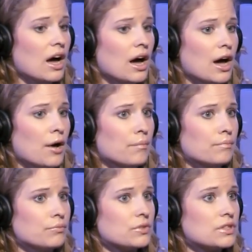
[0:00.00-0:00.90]

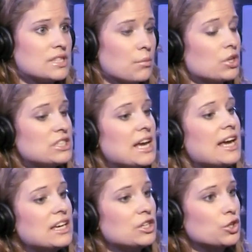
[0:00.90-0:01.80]
um, someone
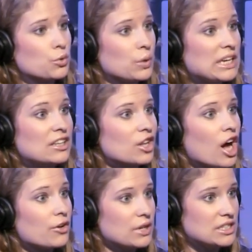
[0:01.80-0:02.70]
taking your winning
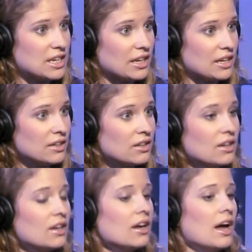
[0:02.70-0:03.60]
lottery ticket.
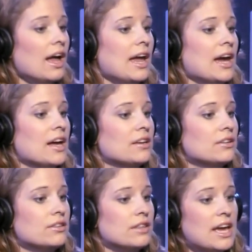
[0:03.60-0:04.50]
Right
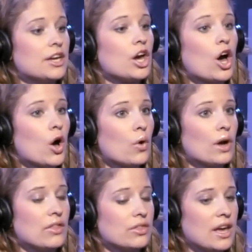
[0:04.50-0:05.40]
and they go
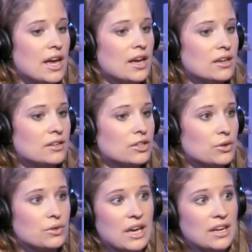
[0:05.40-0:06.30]
and they you
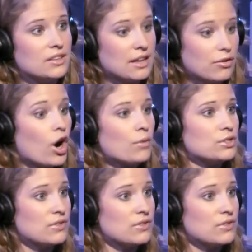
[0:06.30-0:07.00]
know they they've harmed